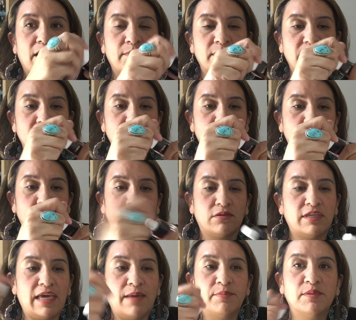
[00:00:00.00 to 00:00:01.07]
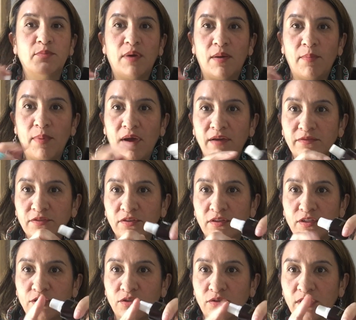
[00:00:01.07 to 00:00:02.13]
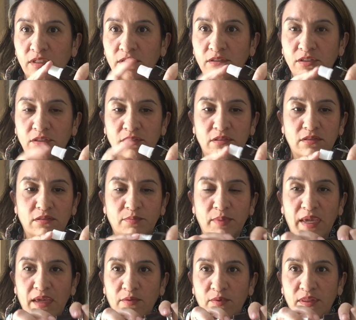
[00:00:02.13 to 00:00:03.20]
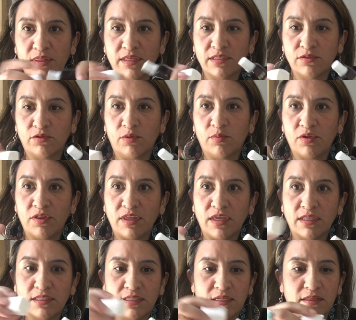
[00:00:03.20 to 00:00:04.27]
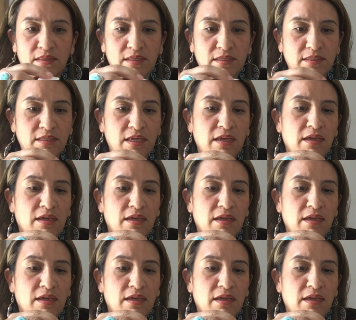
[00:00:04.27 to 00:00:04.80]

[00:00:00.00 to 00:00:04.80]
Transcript: These little caps pop off so that you can just paint with this normal thing instead of this.